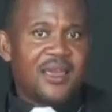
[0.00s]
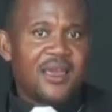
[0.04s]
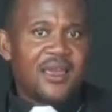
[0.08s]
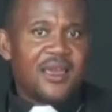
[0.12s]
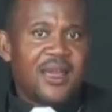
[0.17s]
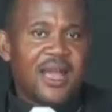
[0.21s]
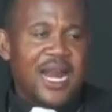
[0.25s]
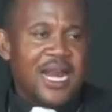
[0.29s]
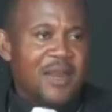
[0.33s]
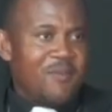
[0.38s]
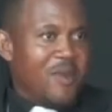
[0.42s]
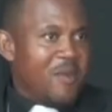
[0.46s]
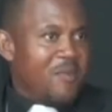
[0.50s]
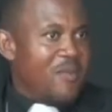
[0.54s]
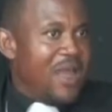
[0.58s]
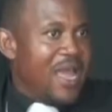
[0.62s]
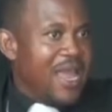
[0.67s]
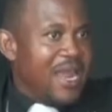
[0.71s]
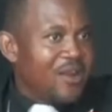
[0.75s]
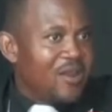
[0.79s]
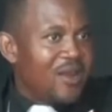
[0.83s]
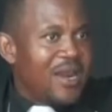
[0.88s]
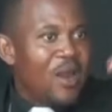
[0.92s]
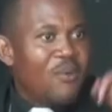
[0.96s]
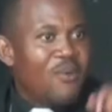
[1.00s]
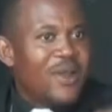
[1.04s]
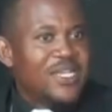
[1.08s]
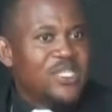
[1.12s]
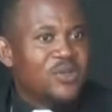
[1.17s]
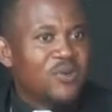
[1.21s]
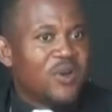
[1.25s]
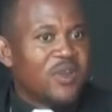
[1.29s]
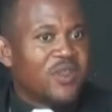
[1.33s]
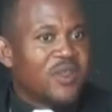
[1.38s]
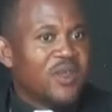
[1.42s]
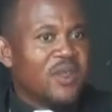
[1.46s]
I remember Eniola when she
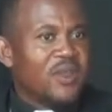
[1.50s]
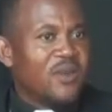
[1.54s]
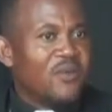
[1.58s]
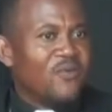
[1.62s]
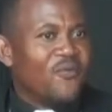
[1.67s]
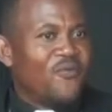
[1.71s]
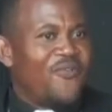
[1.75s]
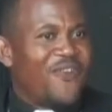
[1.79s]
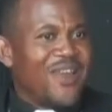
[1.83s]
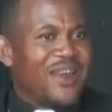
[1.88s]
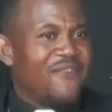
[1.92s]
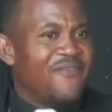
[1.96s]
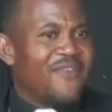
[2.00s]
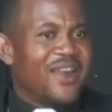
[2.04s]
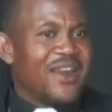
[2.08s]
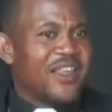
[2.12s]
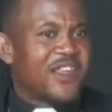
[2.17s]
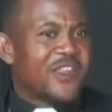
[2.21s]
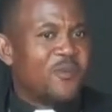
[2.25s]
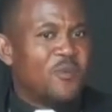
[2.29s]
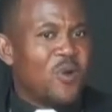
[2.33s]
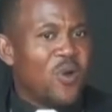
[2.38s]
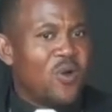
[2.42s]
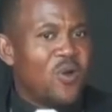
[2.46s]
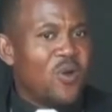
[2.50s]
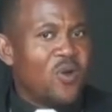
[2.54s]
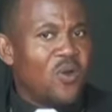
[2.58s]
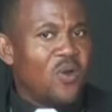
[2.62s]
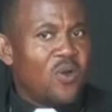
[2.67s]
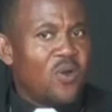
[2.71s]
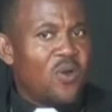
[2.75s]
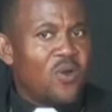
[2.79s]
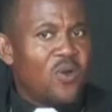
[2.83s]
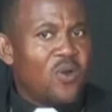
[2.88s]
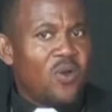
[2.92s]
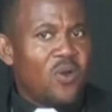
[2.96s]
was very, very small.
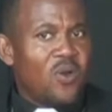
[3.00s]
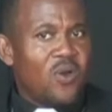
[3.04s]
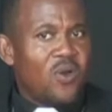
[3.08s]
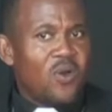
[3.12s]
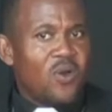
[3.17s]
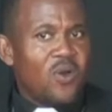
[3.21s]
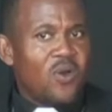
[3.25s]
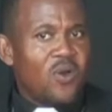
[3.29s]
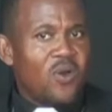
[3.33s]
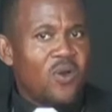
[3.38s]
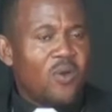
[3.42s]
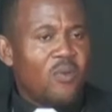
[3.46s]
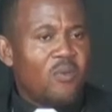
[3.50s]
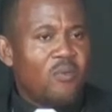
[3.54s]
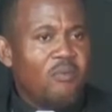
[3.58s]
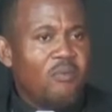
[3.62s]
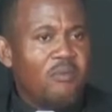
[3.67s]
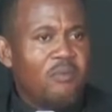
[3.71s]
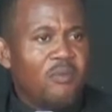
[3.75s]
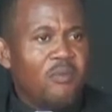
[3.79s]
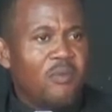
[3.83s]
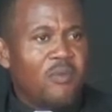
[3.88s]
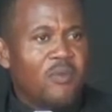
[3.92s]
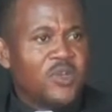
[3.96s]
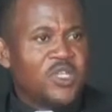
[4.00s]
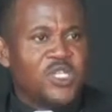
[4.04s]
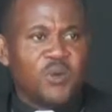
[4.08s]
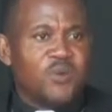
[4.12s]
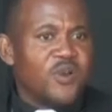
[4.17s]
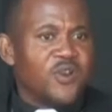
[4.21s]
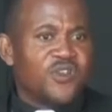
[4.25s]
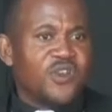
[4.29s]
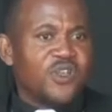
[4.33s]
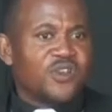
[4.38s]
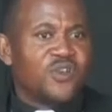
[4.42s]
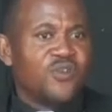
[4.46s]
She was
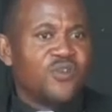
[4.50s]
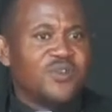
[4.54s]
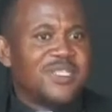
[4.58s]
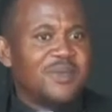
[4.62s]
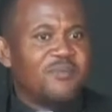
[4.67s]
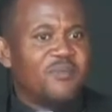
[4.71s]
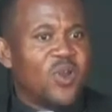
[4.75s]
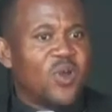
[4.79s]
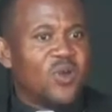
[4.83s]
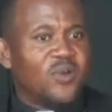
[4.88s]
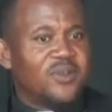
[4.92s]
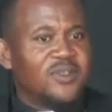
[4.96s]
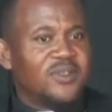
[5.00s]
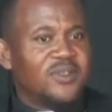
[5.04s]
just losing blood.